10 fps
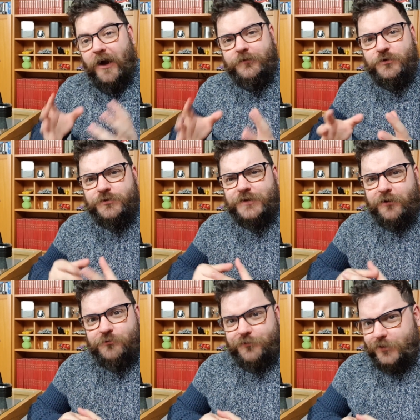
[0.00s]
I've used
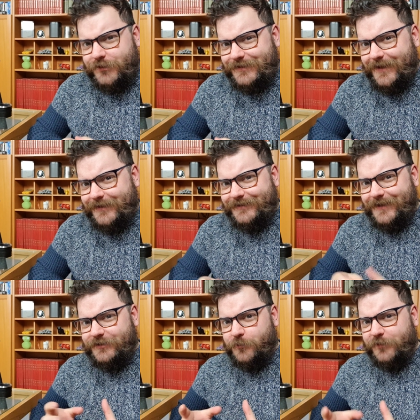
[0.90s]
a reverse lens
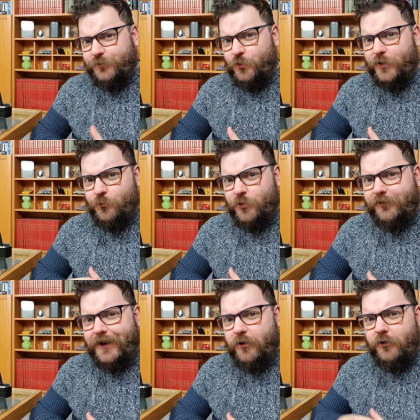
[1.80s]
setup before in one of
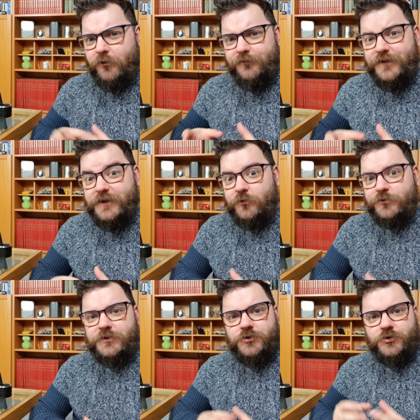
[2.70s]
our other
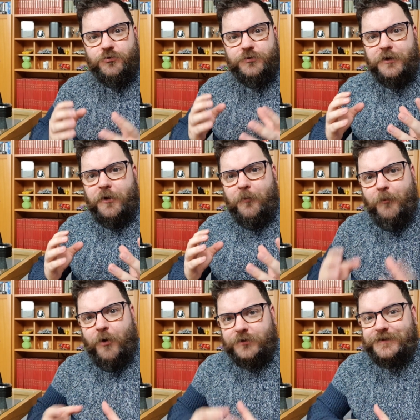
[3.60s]
videos to shoot
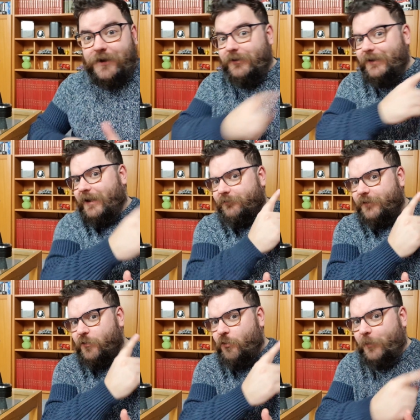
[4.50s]
moss. I'll link that
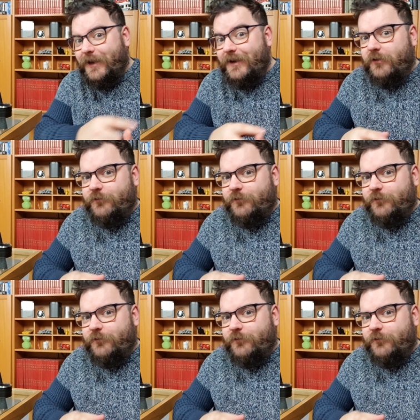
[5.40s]
video up here